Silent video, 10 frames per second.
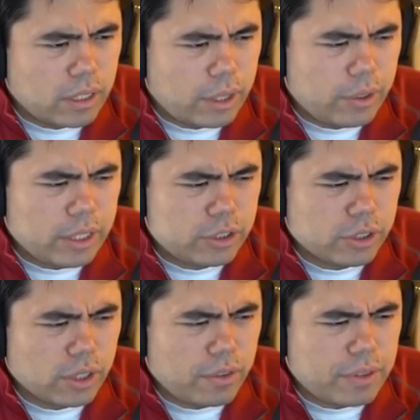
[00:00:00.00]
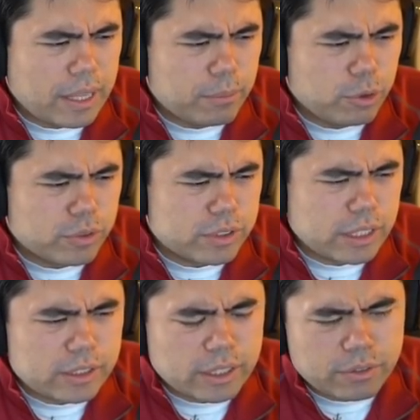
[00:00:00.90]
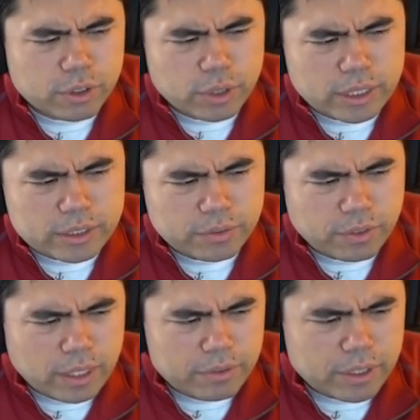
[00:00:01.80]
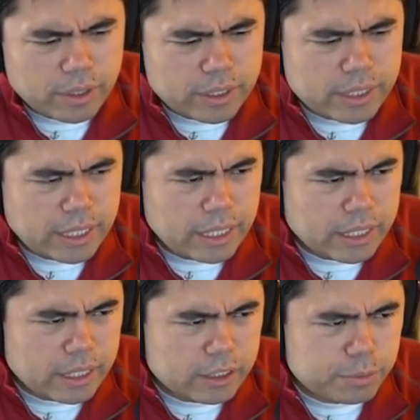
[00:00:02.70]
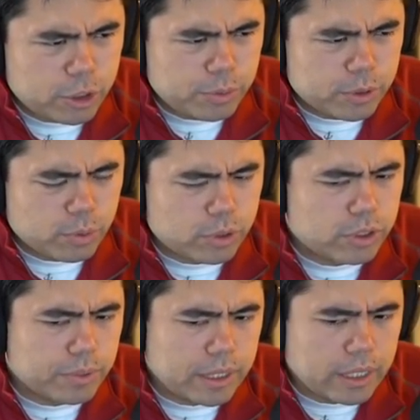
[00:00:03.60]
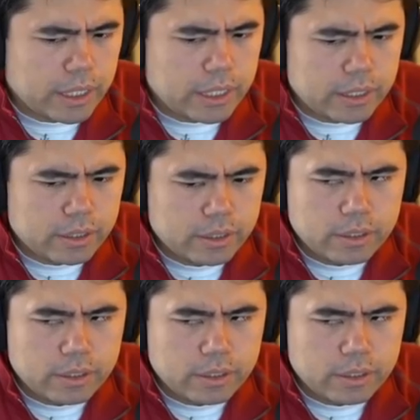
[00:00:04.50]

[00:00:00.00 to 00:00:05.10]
I don't actually love that move because now he's gonna have to go knight c5 and now I take and his bishop is worse than my knight